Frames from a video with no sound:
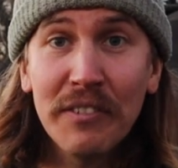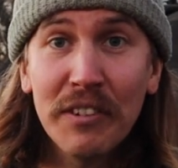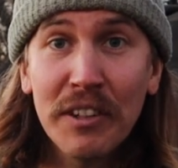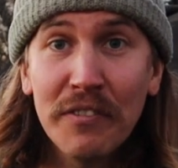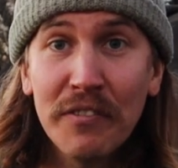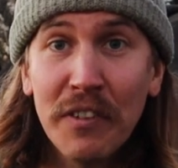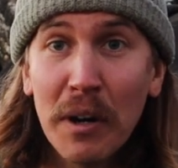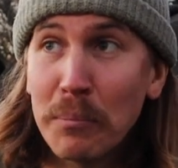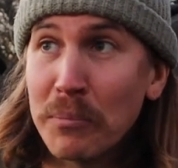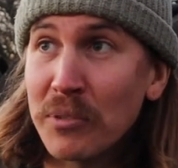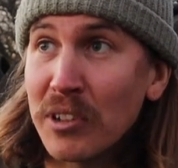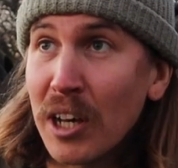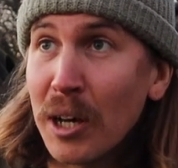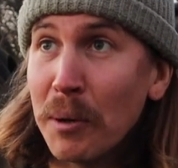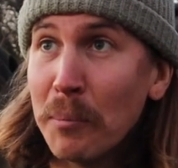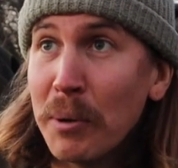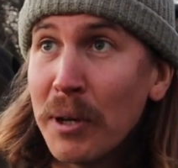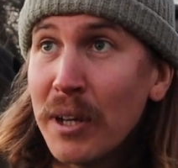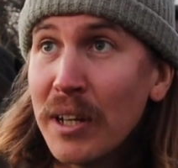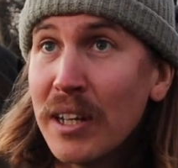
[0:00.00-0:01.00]
it a thumbs
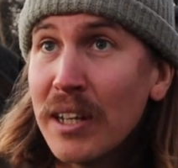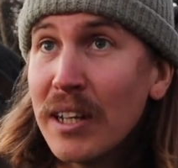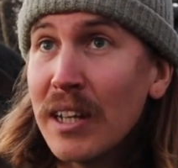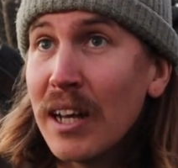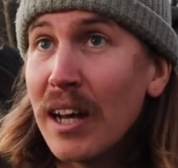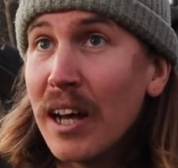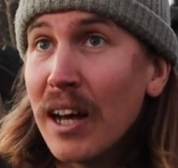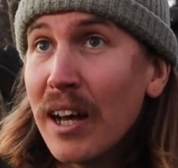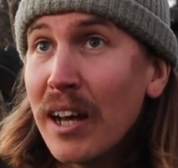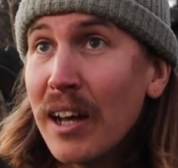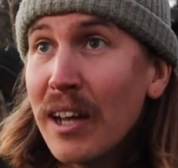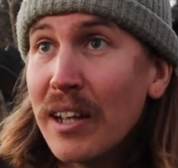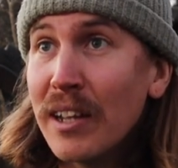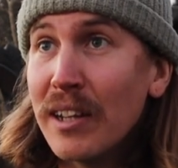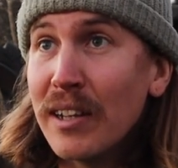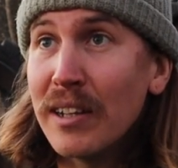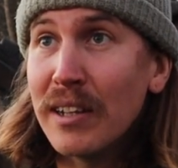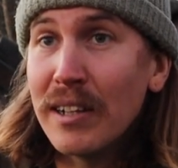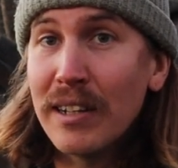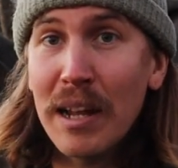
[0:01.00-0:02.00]
up. Uh,
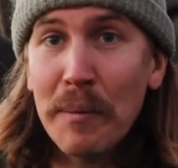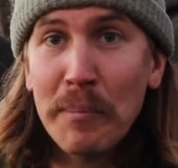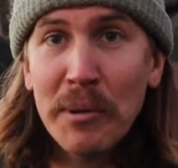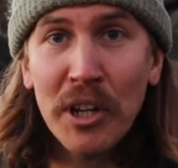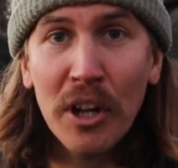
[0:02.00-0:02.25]
let me